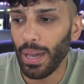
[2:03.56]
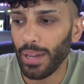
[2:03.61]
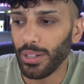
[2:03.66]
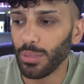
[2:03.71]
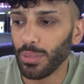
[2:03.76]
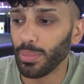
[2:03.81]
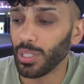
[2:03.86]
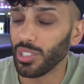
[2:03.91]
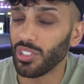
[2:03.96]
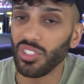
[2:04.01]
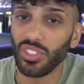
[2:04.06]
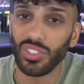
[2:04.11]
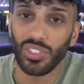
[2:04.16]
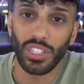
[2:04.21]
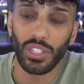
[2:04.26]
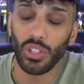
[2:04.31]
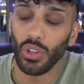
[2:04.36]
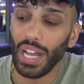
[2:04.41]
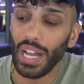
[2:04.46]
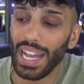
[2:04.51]
better, but
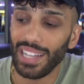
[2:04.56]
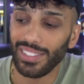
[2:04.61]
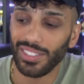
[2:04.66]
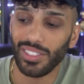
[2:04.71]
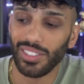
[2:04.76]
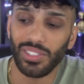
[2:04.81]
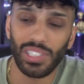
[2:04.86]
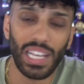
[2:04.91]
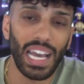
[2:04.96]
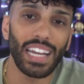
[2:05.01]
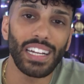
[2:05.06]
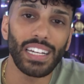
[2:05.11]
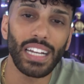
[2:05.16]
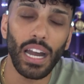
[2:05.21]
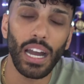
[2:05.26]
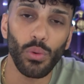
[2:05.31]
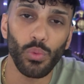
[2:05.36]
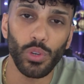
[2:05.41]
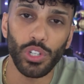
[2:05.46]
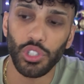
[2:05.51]
still, as it sat, it
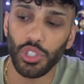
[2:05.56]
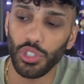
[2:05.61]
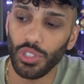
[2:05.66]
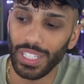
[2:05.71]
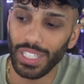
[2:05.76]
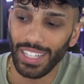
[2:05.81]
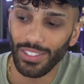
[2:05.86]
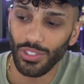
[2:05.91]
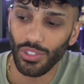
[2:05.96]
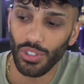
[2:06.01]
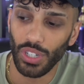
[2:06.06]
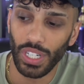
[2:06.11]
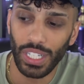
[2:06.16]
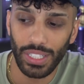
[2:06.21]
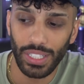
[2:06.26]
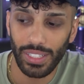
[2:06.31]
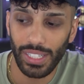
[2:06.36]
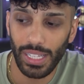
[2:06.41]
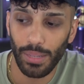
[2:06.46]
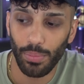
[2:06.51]
got richer, denser,
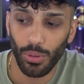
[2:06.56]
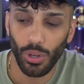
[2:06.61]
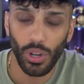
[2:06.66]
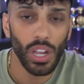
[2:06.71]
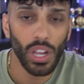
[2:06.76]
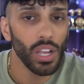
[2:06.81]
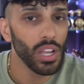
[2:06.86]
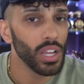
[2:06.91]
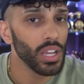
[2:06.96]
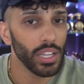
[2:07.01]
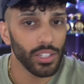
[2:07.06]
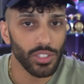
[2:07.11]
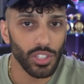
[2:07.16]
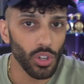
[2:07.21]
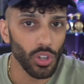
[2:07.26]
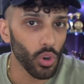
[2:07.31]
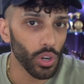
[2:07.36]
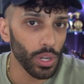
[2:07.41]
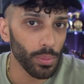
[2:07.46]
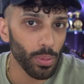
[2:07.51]
and deeper. It's
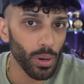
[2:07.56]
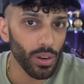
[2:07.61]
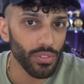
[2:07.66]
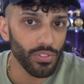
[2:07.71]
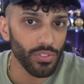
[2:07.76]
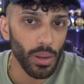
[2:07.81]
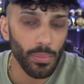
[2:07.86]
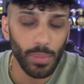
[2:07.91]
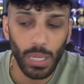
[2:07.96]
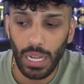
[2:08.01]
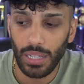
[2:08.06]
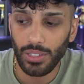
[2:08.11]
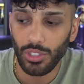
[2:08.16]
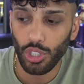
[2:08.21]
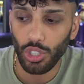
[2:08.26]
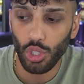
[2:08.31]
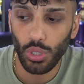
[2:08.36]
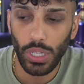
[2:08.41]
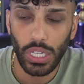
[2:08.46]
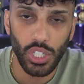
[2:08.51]
an eau de parfum
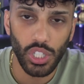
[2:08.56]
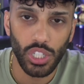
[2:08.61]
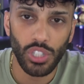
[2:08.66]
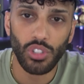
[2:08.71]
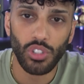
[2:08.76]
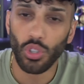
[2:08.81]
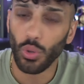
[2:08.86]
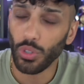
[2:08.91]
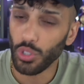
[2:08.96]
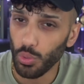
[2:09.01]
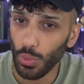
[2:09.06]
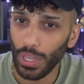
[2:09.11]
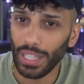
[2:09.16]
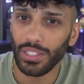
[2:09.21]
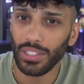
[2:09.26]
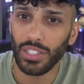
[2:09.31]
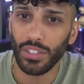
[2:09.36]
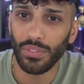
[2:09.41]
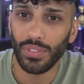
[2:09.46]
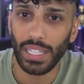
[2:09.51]
concentration, so it's
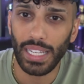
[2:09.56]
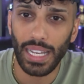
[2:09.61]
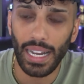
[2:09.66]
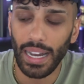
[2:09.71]
relatively